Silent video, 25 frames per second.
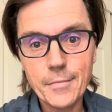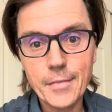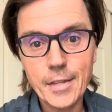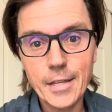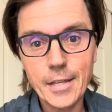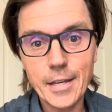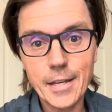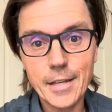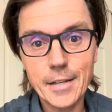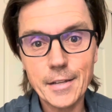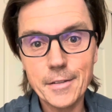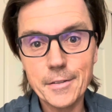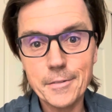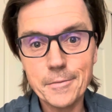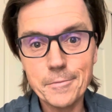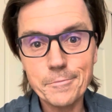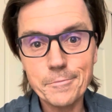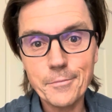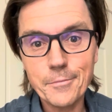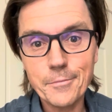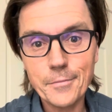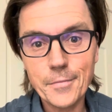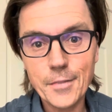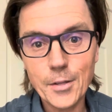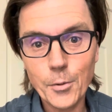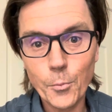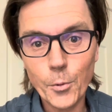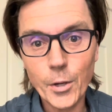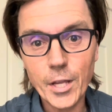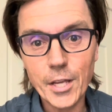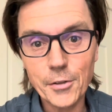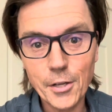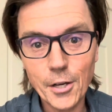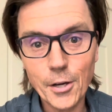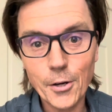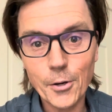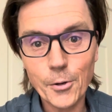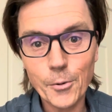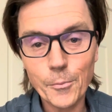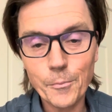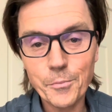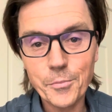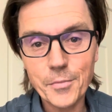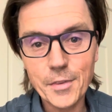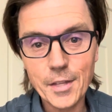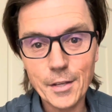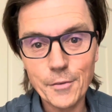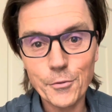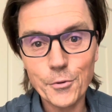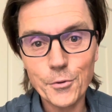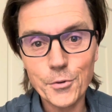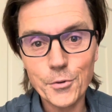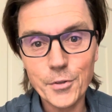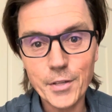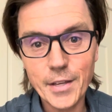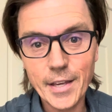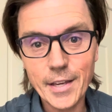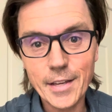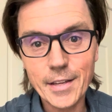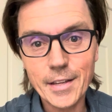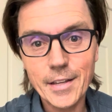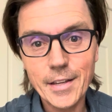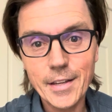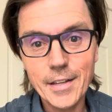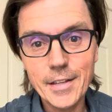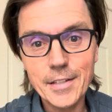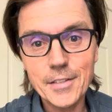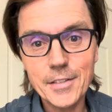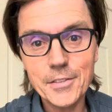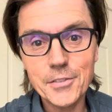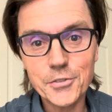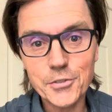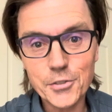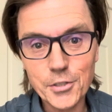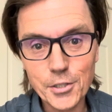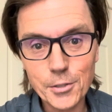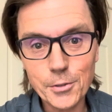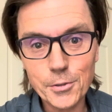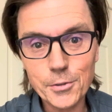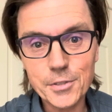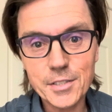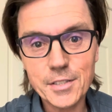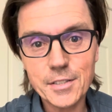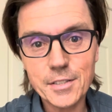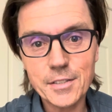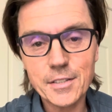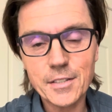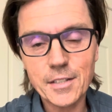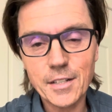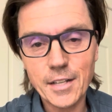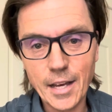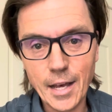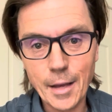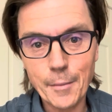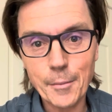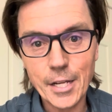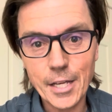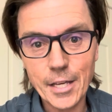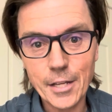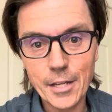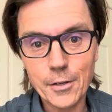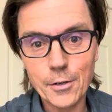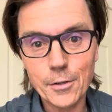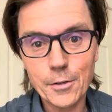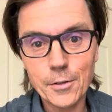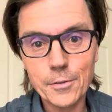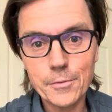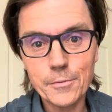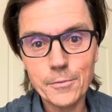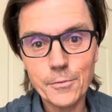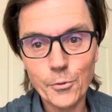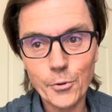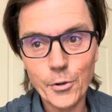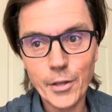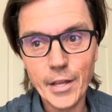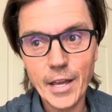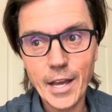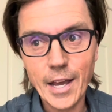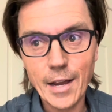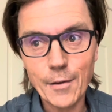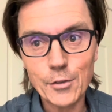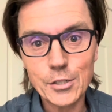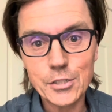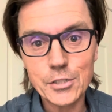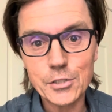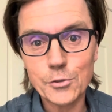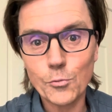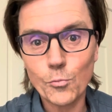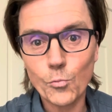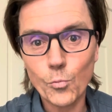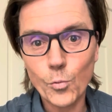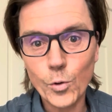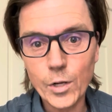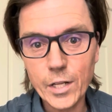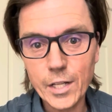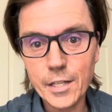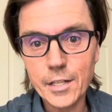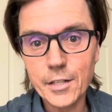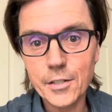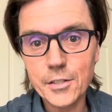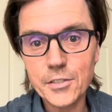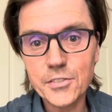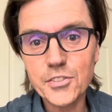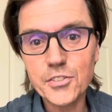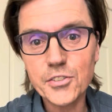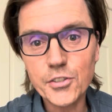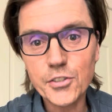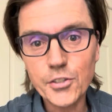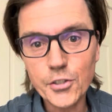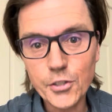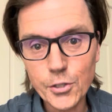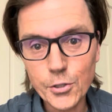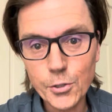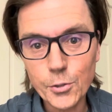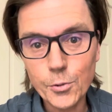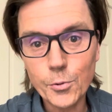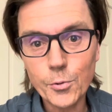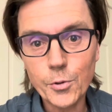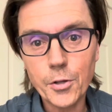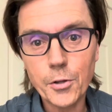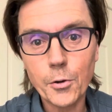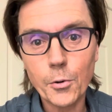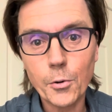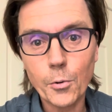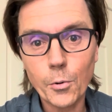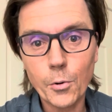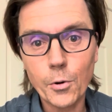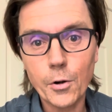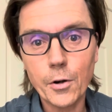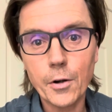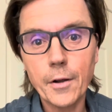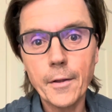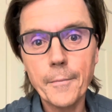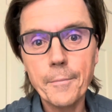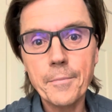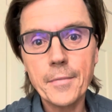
And we know if you take zeros in the denominator for the average, it's really going to skew your